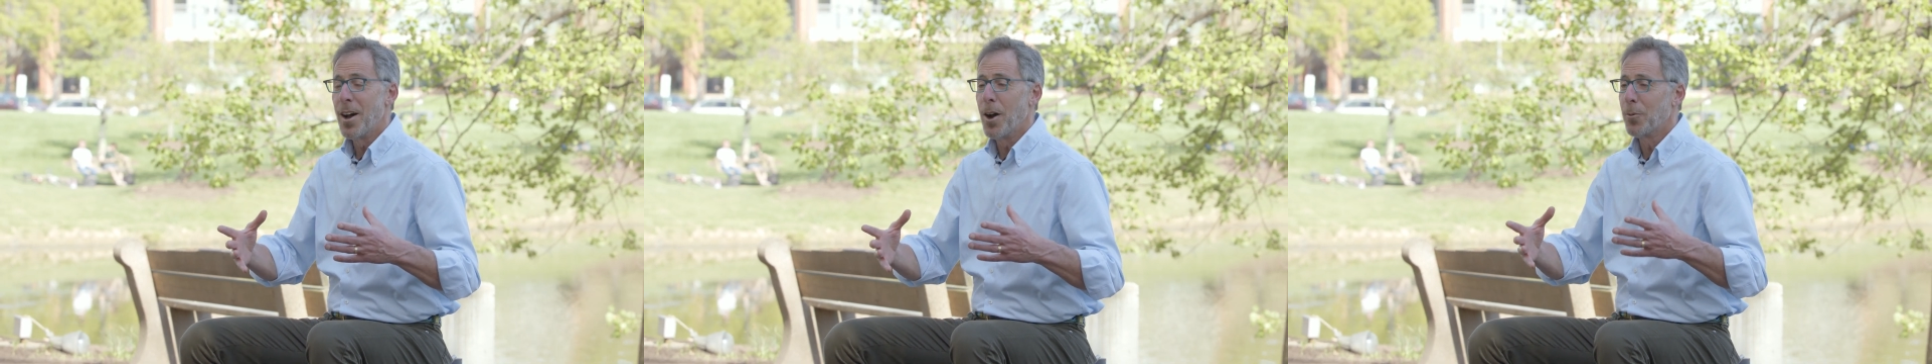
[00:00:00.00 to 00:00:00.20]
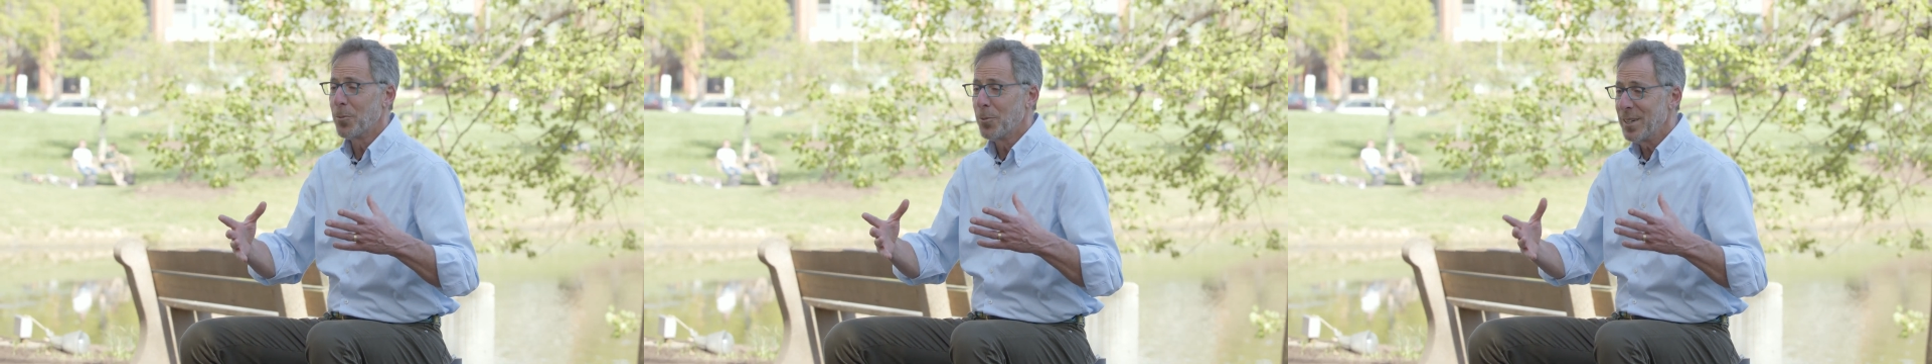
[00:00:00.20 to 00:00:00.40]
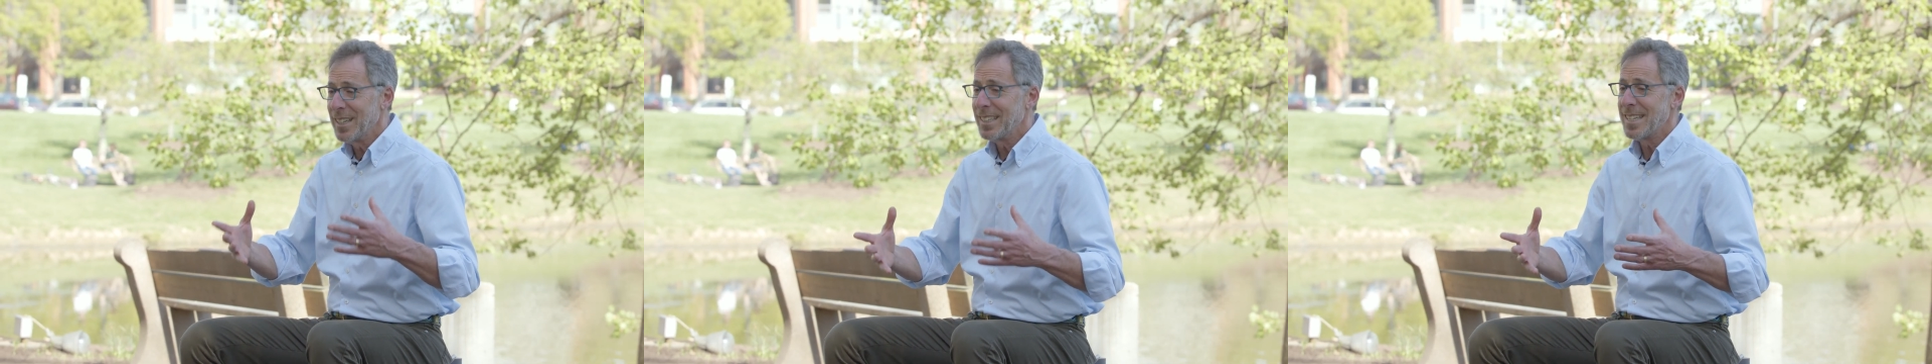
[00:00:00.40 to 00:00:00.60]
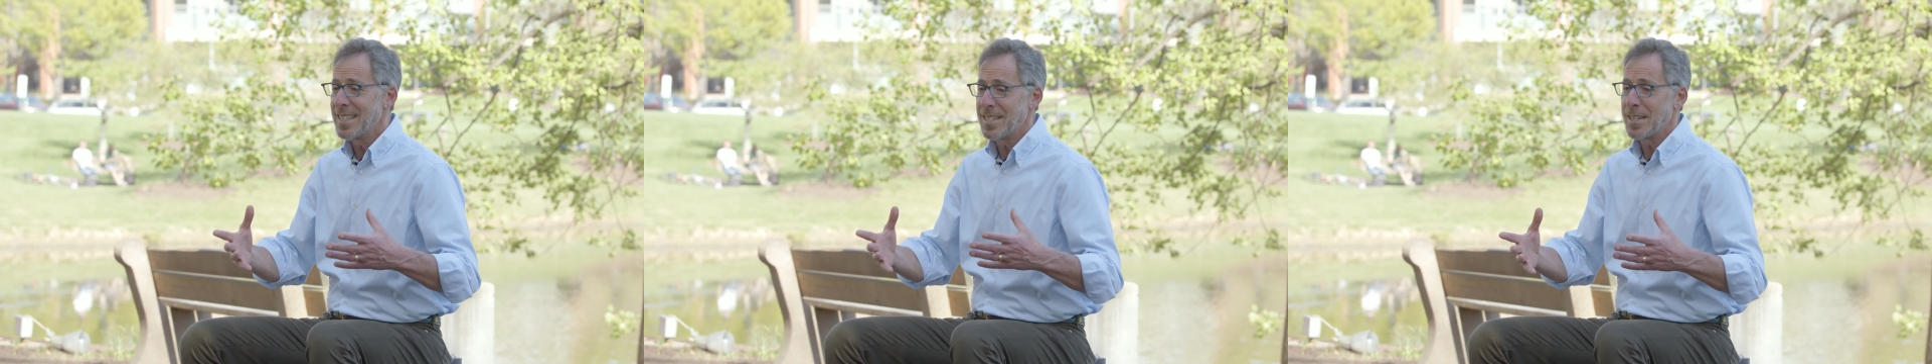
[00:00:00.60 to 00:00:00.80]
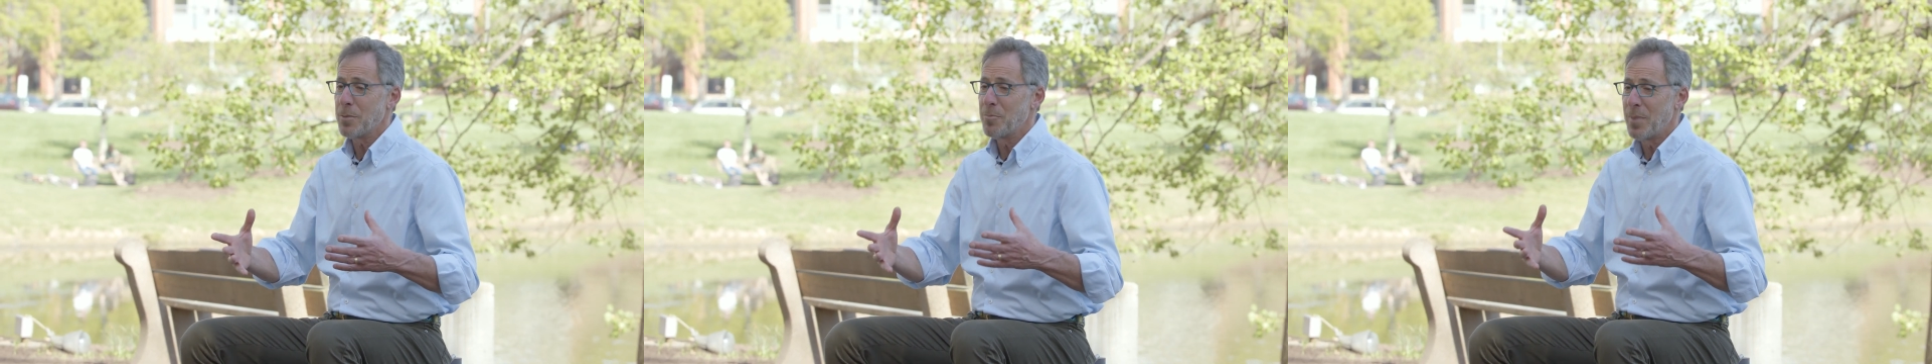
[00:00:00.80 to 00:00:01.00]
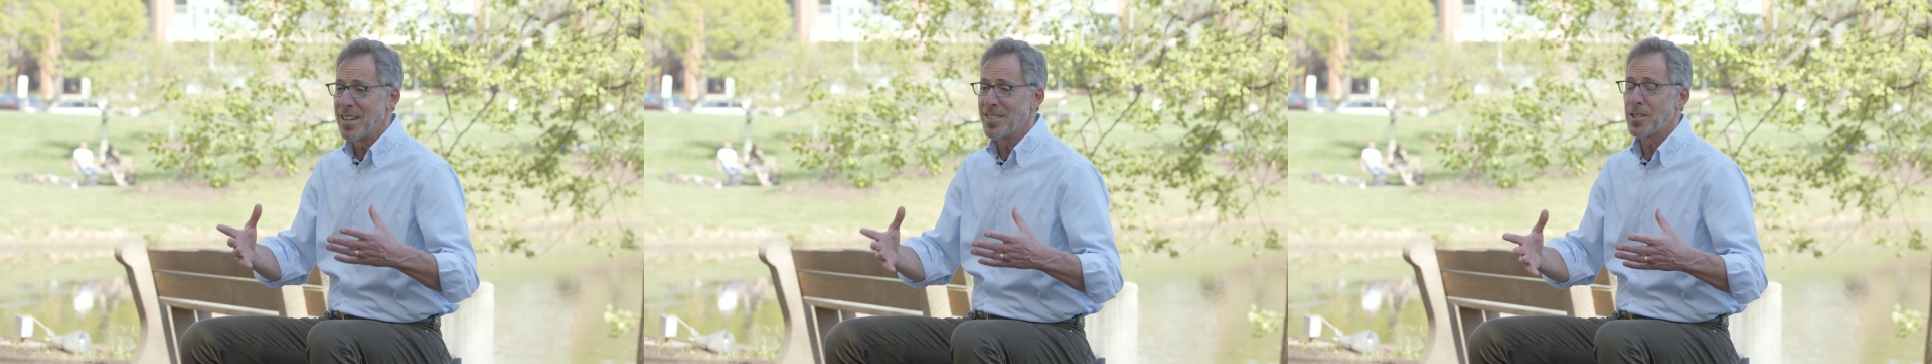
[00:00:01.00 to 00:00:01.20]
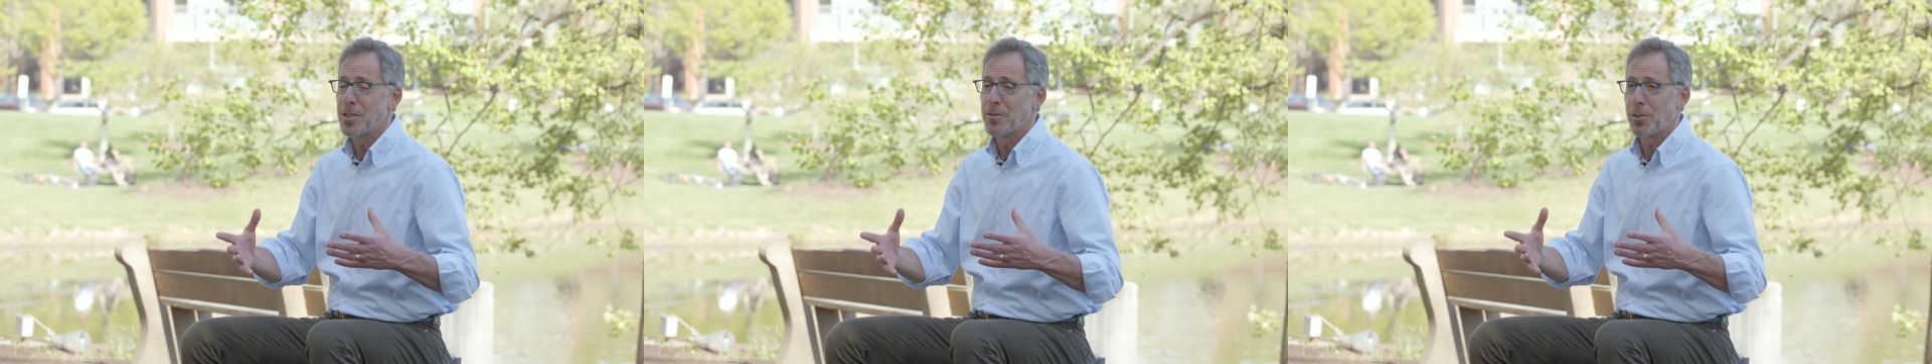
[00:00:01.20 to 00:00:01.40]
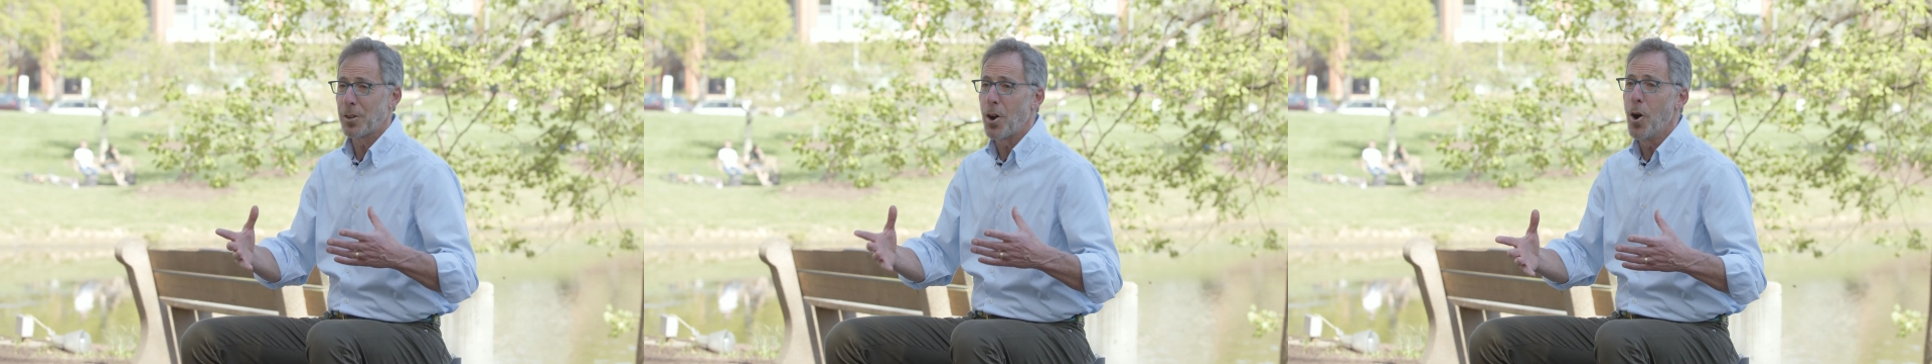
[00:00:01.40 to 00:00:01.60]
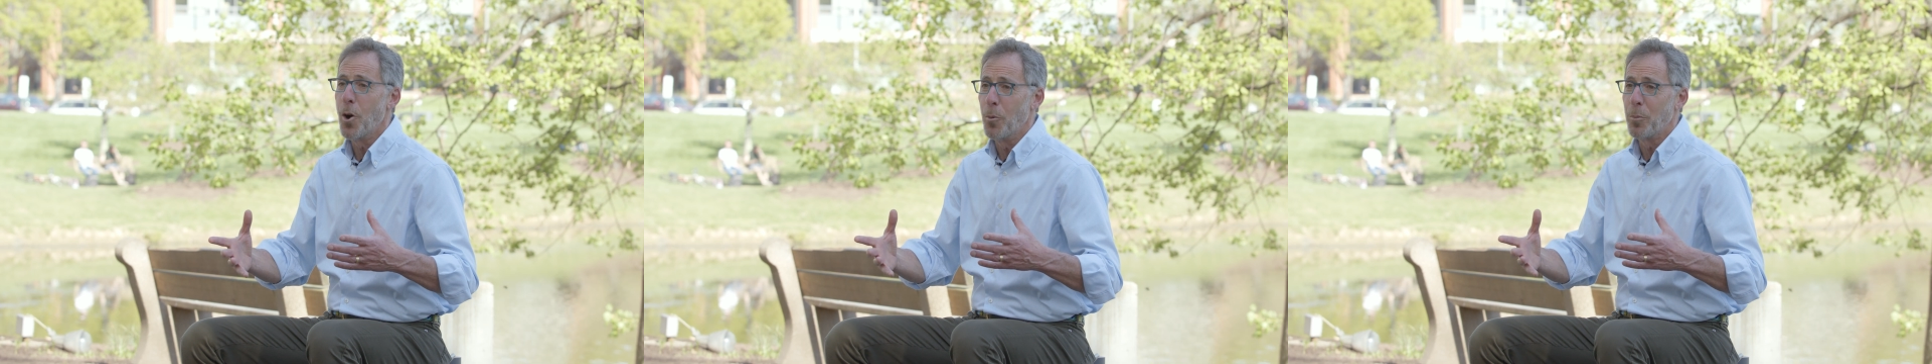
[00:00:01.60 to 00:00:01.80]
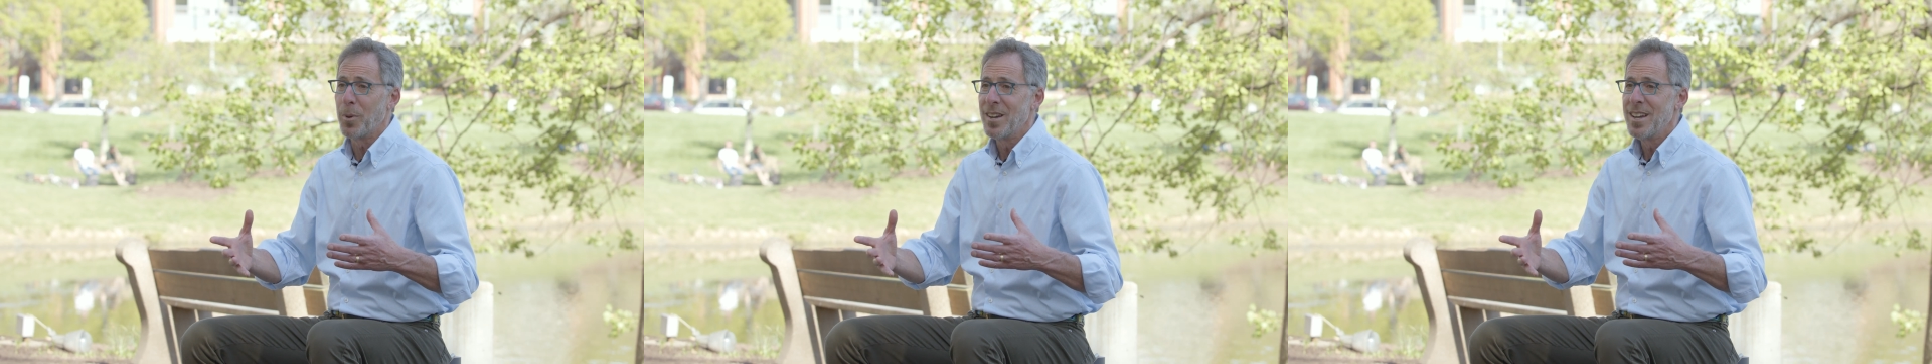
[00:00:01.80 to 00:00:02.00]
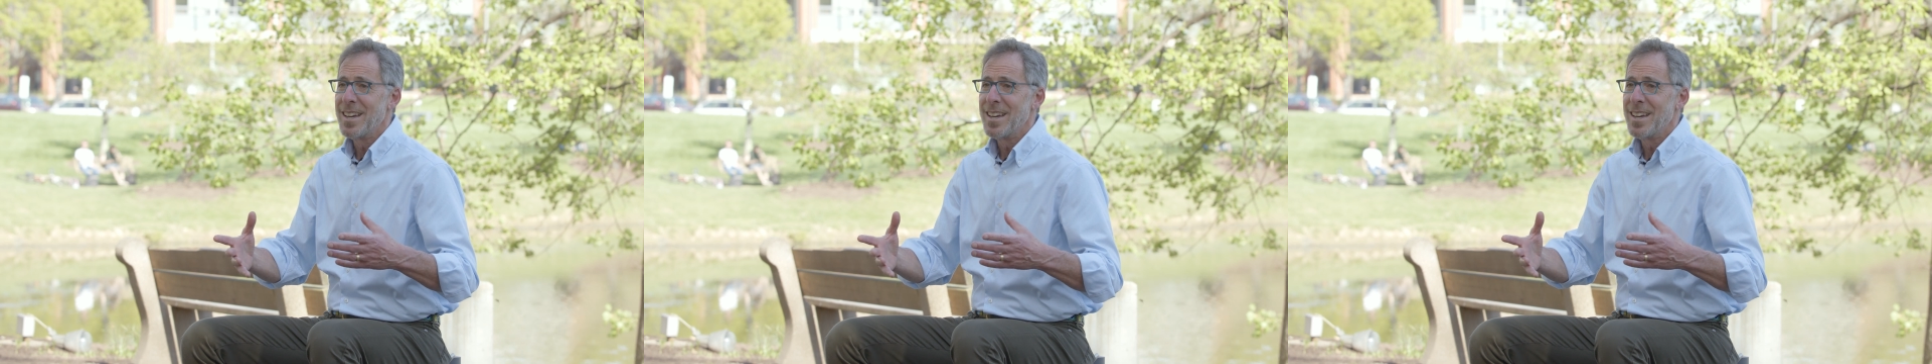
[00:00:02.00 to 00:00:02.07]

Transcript: a realistic basis for hope